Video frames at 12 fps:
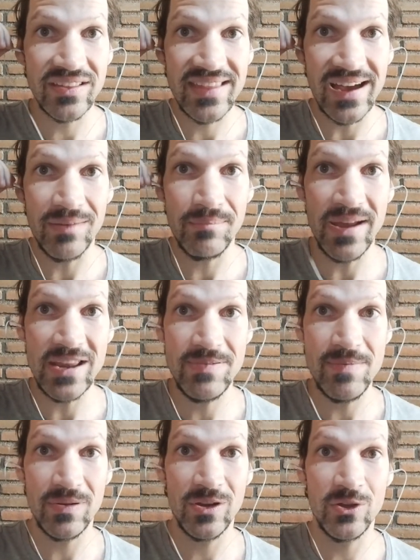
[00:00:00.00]
There are many
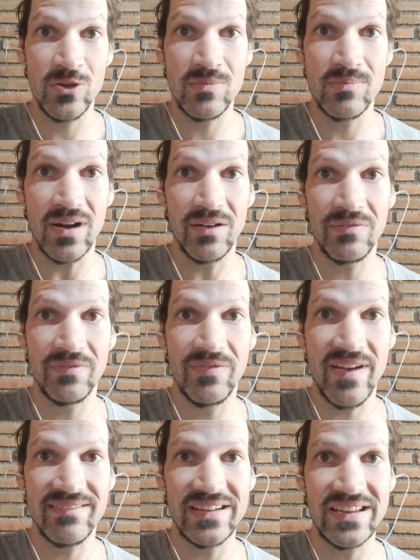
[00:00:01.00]
people whom are
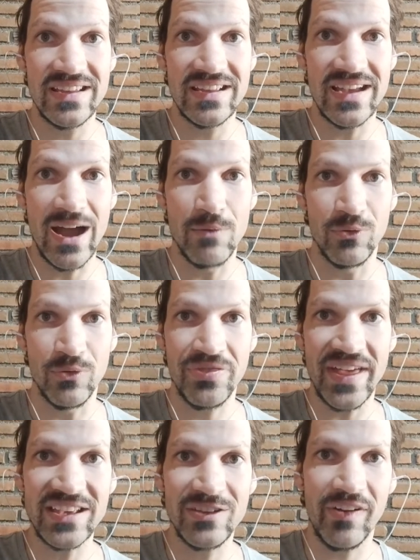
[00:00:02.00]
very helpful.
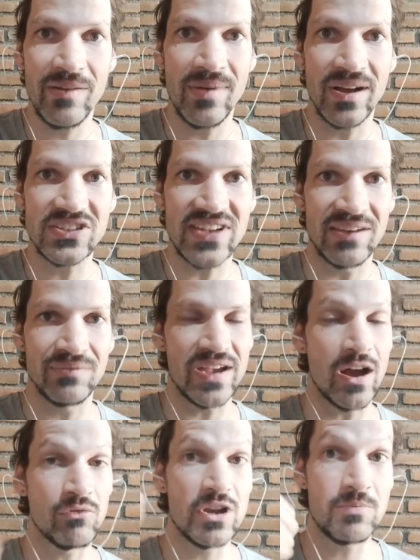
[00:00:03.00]
Thank you very much, Tanvi. I
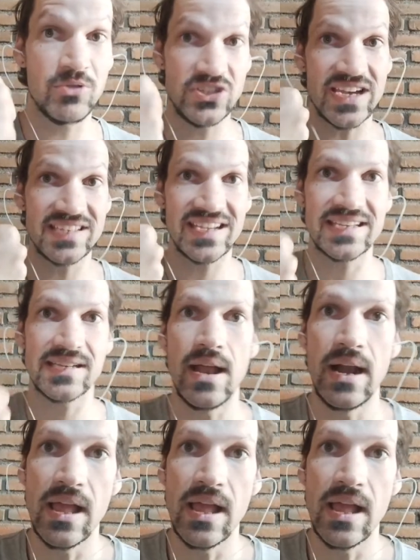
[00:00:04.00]
really appreciate it.